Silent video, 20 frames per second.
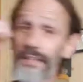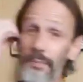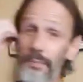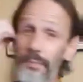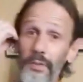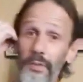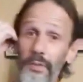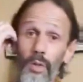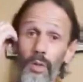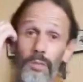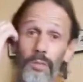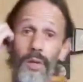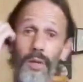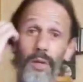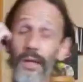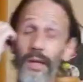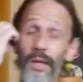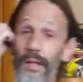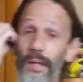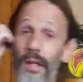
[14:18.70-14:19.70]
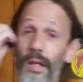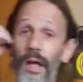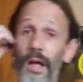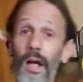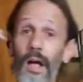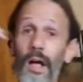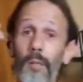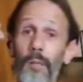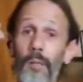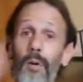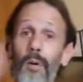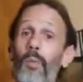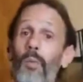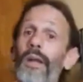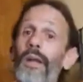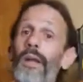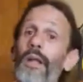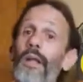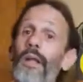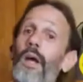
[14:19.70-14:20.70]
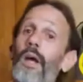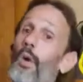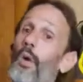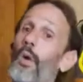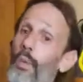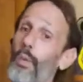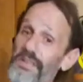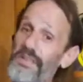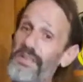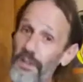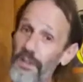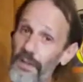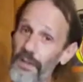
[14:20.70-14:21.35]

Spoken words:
I hit the record button, but when we